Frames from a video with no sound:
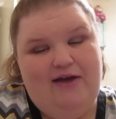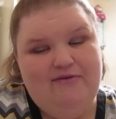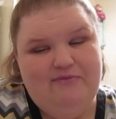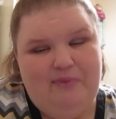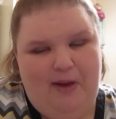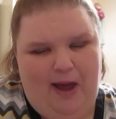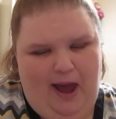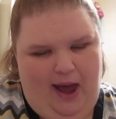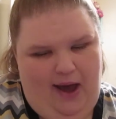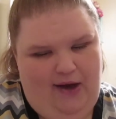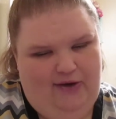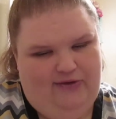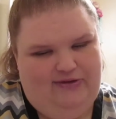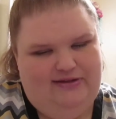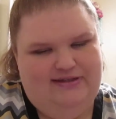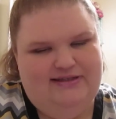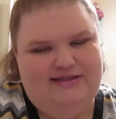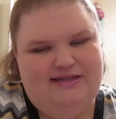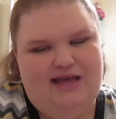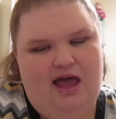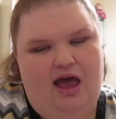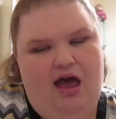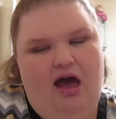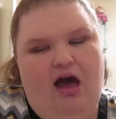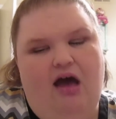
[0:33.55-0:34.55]

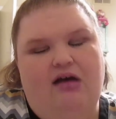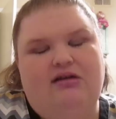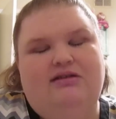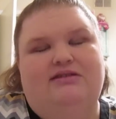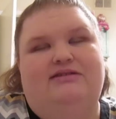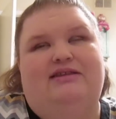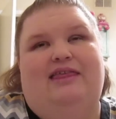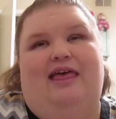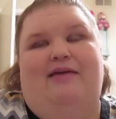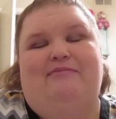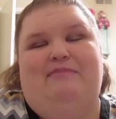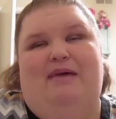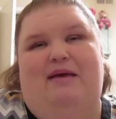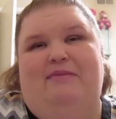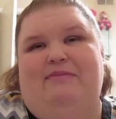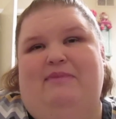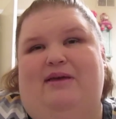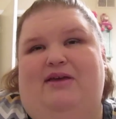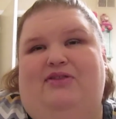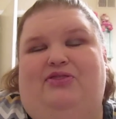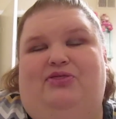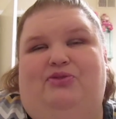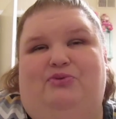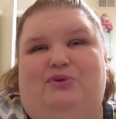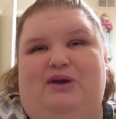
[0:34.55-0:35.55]
pounds, so that made
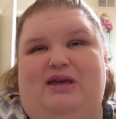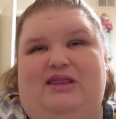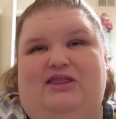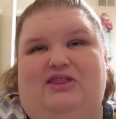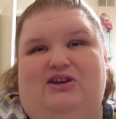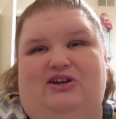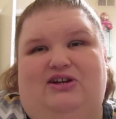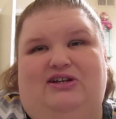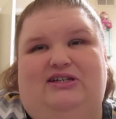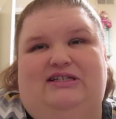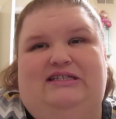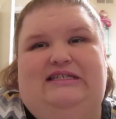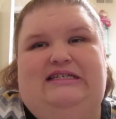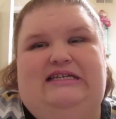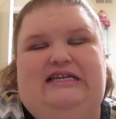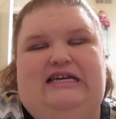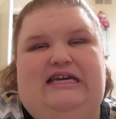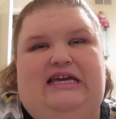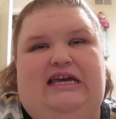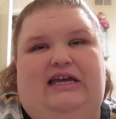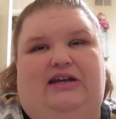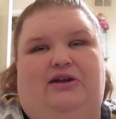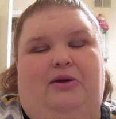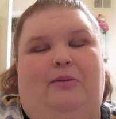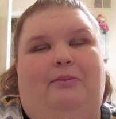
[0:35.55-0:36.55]
me
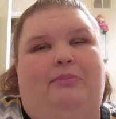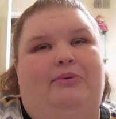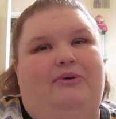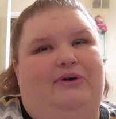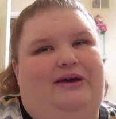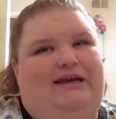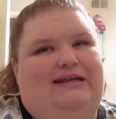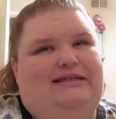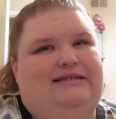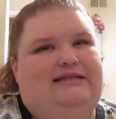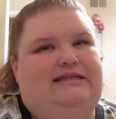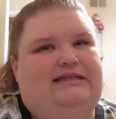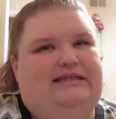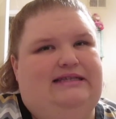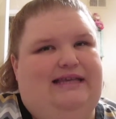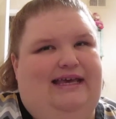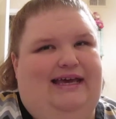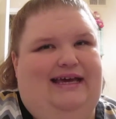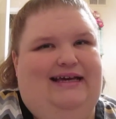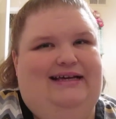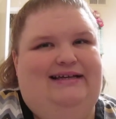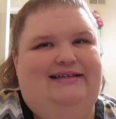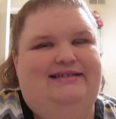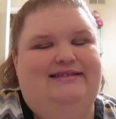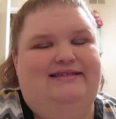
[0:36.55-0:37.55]

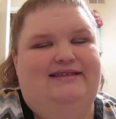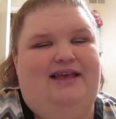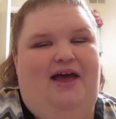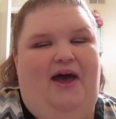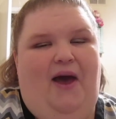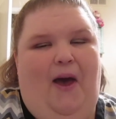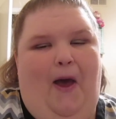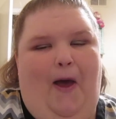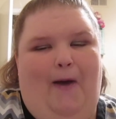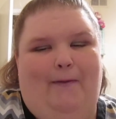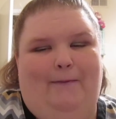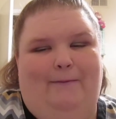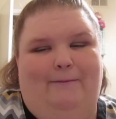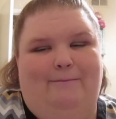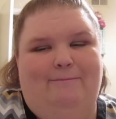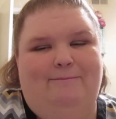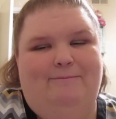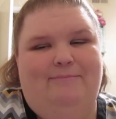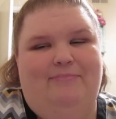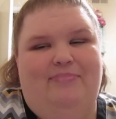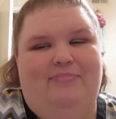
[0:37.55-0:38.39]
313.6.